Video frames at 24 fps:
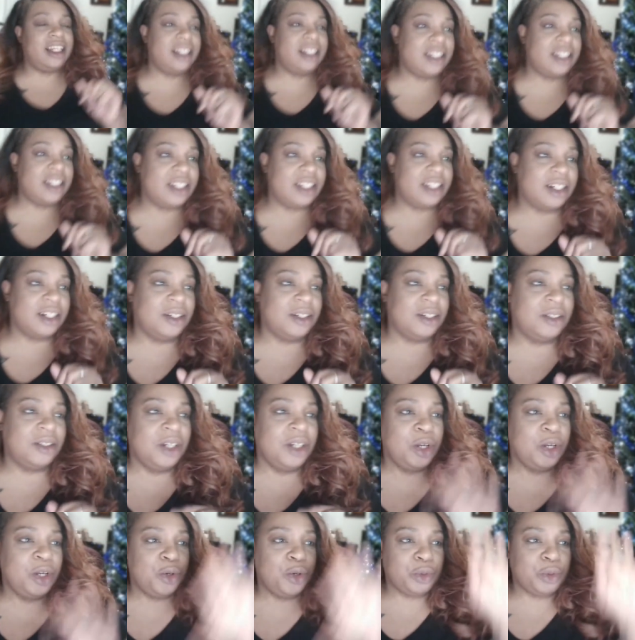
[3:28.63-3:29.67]
And so
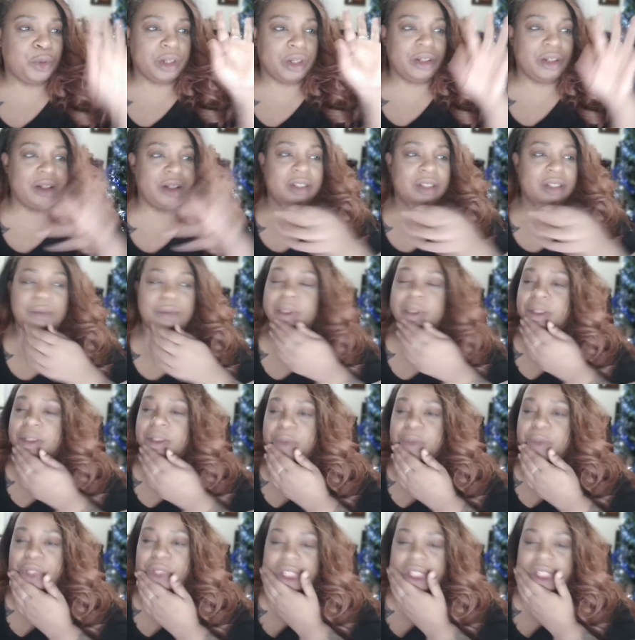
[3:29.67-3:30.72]
we're going to be
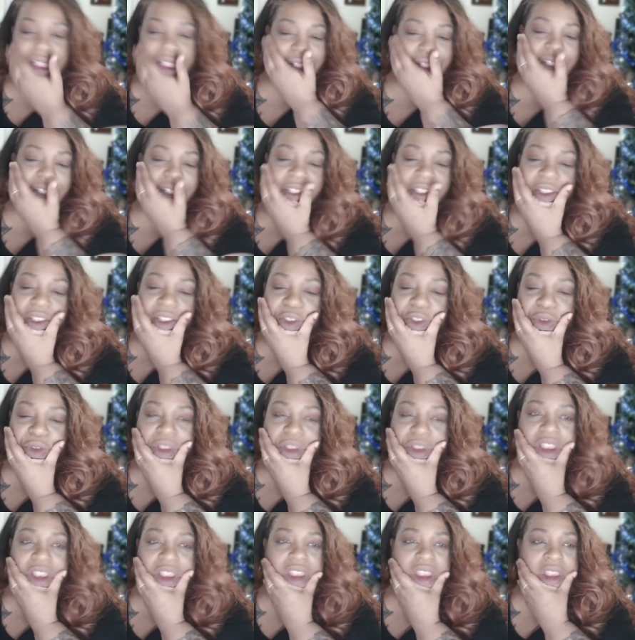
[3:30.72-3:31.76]
putting the
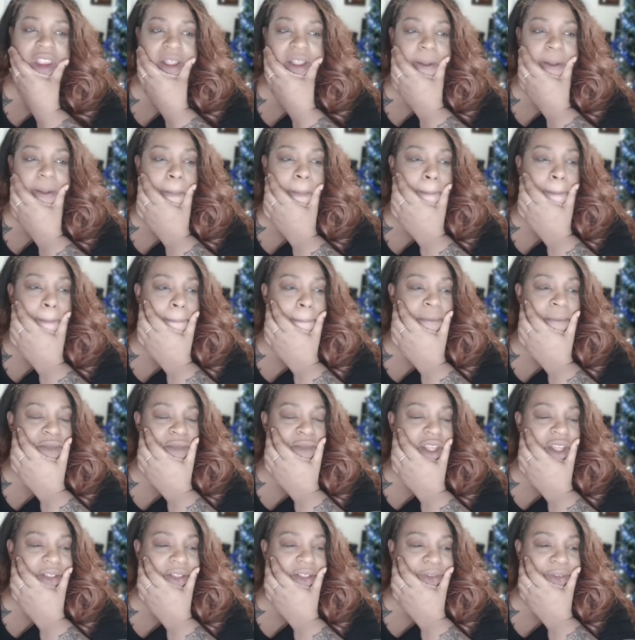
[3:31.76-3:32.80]
tree.
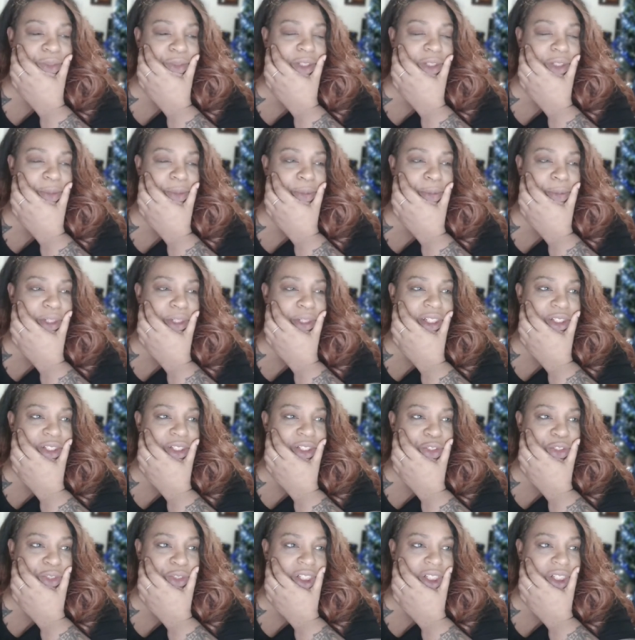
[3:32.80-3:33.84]
We're going to be putting the
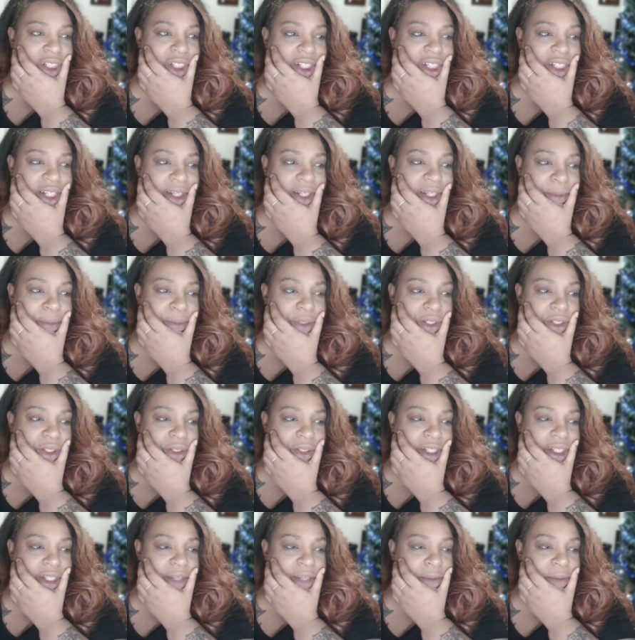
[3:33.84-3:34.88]
tree up. So
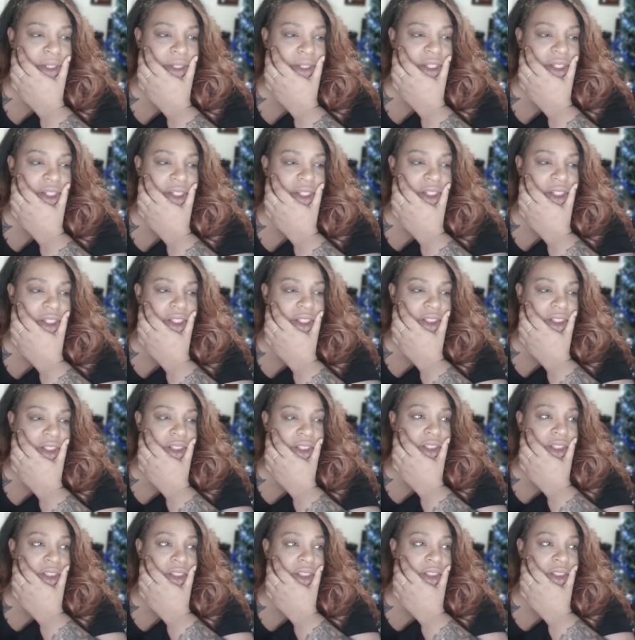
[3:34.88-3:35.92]
let me,
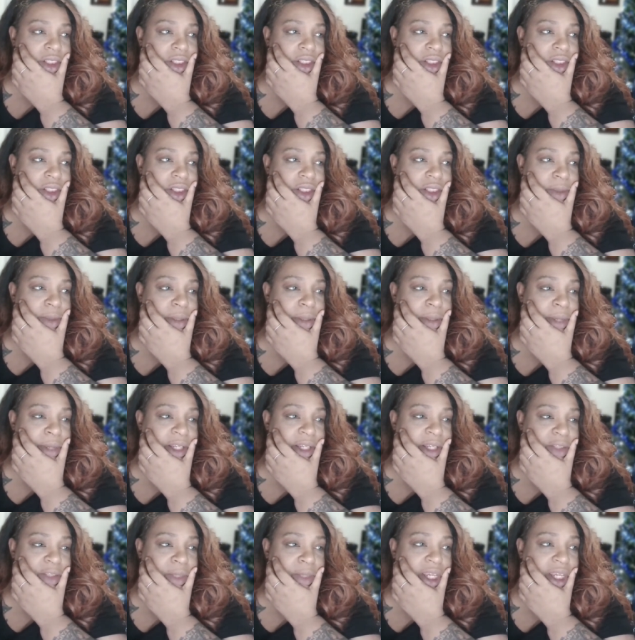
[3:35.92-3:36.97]
because my
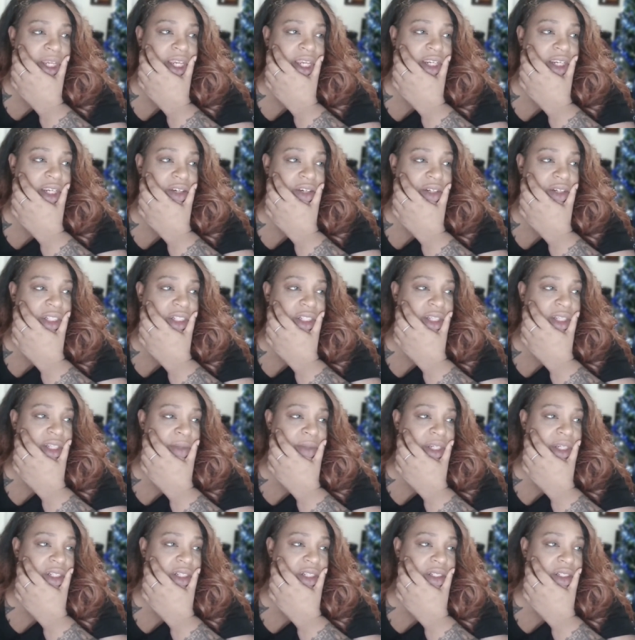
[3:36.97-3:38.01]
mouse been acting crazy. I'm
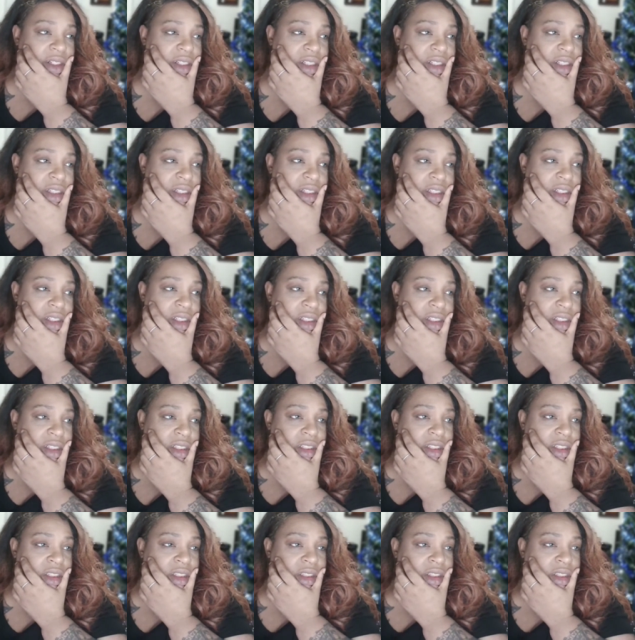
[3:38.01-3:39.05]
going to have
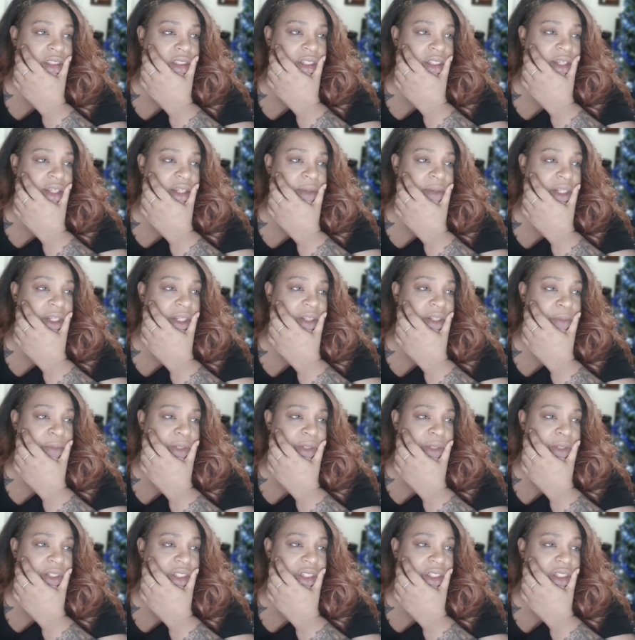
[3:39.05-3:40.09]
to
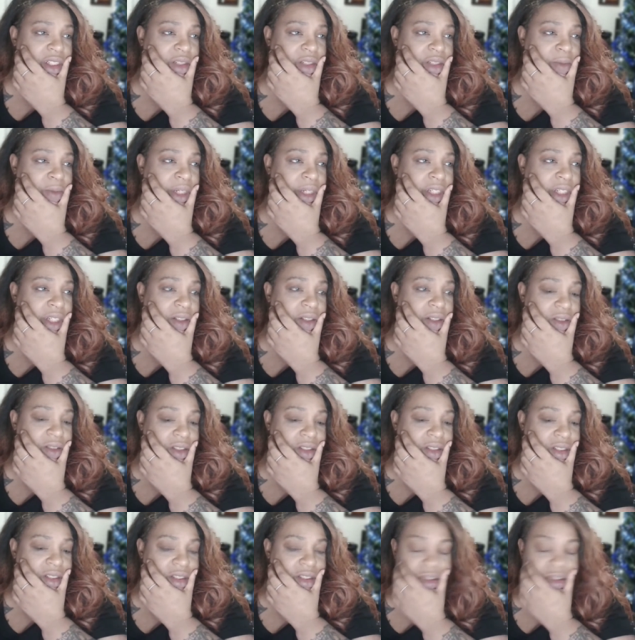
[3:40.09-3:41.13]
purchase a new
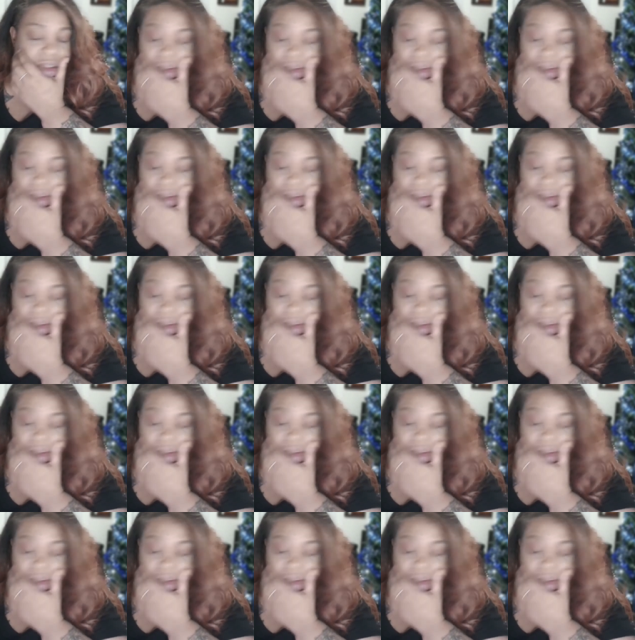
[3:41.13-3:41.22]
mouse